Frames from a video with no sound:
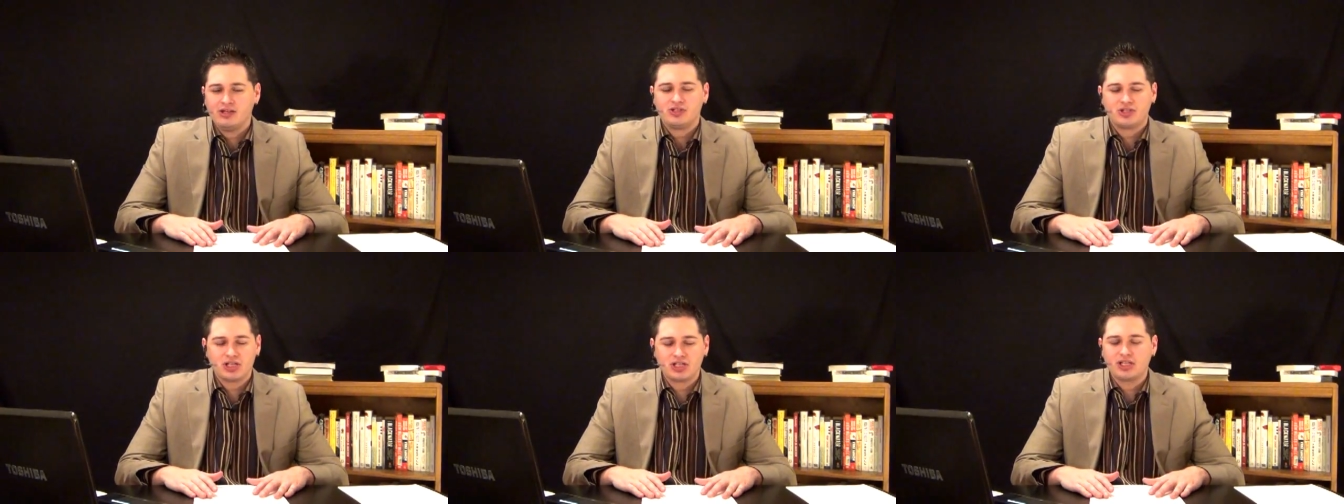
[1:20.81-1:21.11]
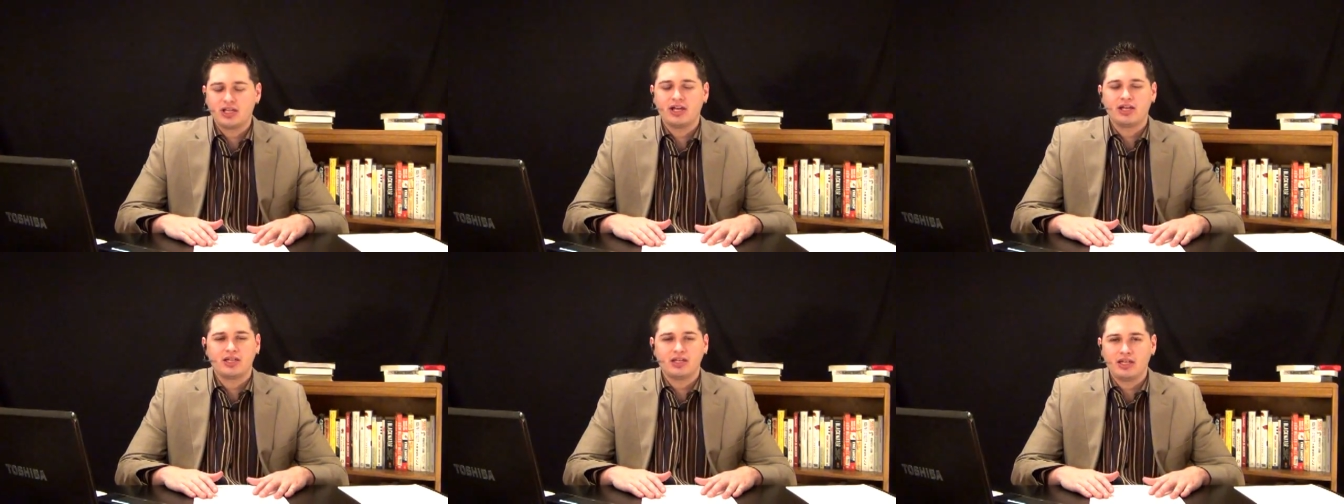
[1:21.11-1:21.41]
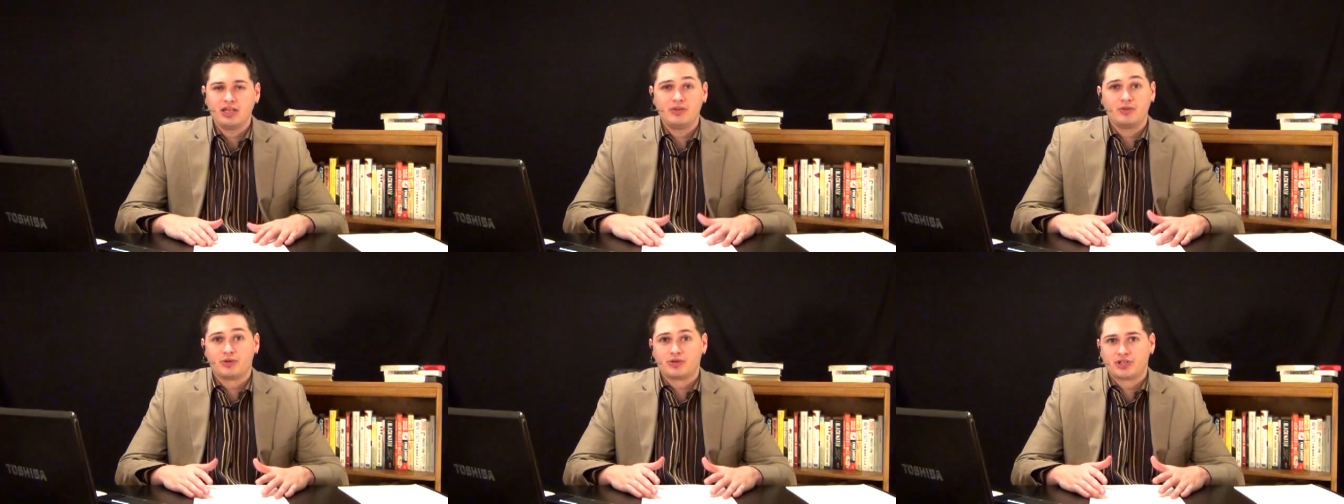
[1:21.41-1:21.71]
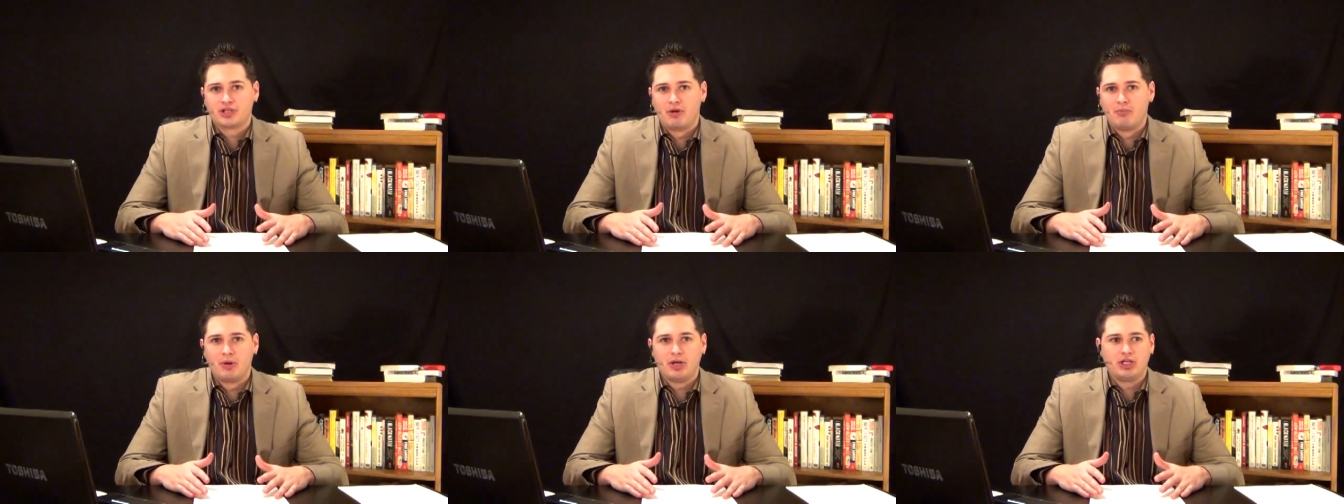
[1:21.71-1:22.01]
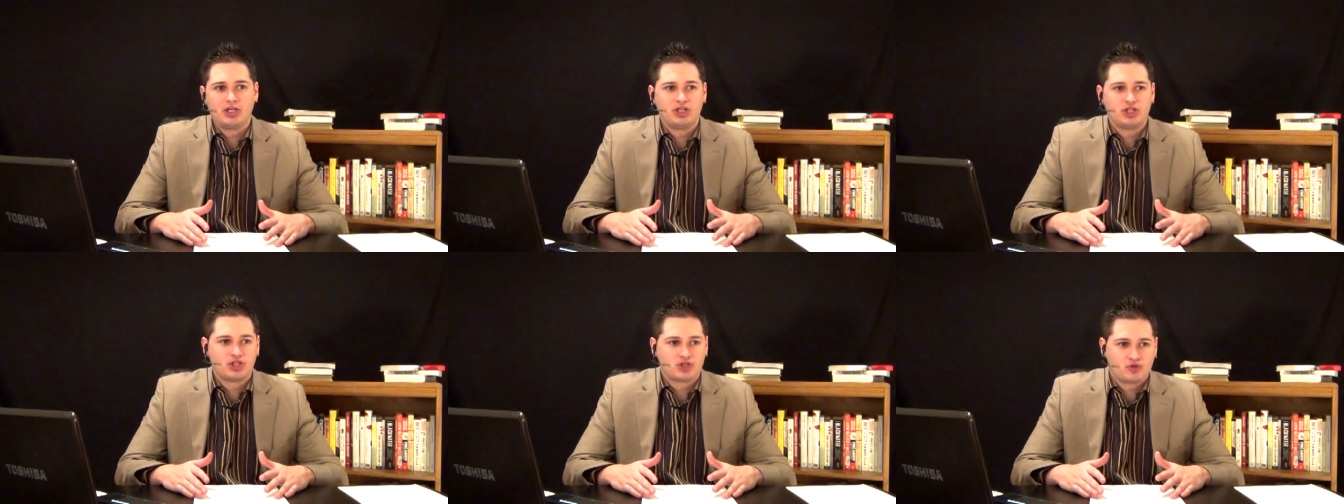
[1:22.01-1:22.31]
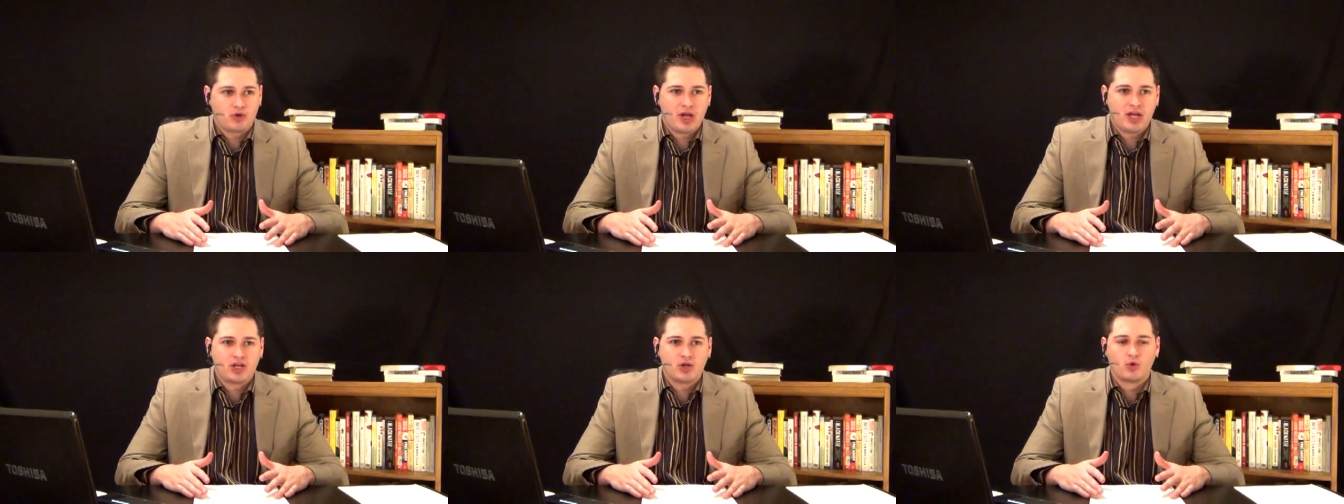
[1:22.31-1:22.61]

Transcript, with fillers: just like either somebody's straight